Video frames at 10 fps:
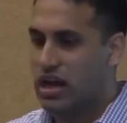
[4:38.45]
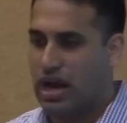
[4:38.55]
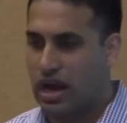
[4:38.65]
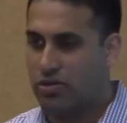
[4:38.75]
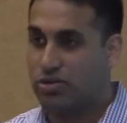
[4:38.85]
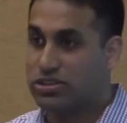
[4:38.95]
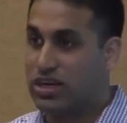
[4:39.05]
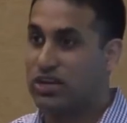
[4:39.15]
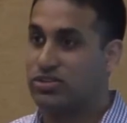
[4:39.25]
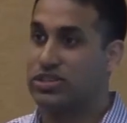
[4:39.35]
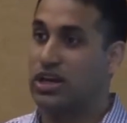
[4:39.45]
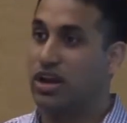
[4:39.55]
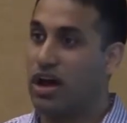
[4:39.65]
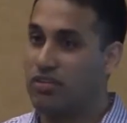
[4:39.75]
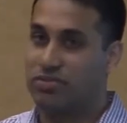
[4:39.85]
You'll start to see
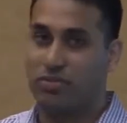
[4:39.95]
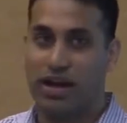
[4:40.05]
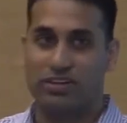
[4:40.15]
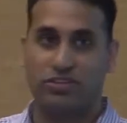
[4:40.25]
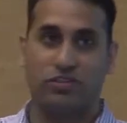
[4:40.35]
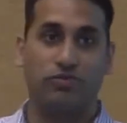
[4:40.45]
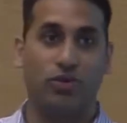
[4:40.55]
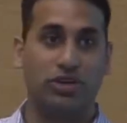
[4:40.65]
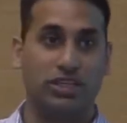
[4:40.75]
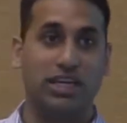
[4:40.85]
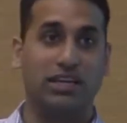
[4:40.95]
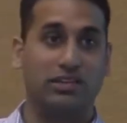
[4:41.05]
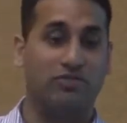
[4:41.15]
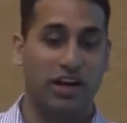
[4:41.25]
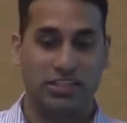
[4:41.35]
a lot of the Microsoft folks in
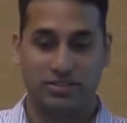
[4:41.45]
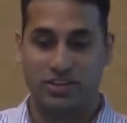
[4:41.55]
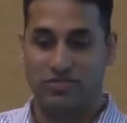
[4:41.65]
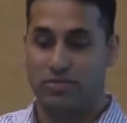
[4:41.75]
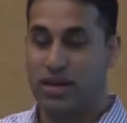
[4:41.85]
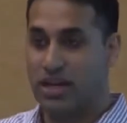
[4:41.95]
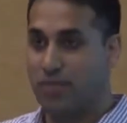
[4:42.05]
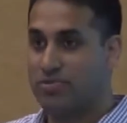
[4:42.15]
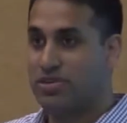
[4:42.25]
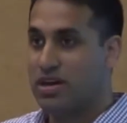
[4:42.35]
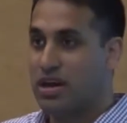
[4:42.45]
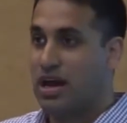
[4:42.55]
the various different meetups.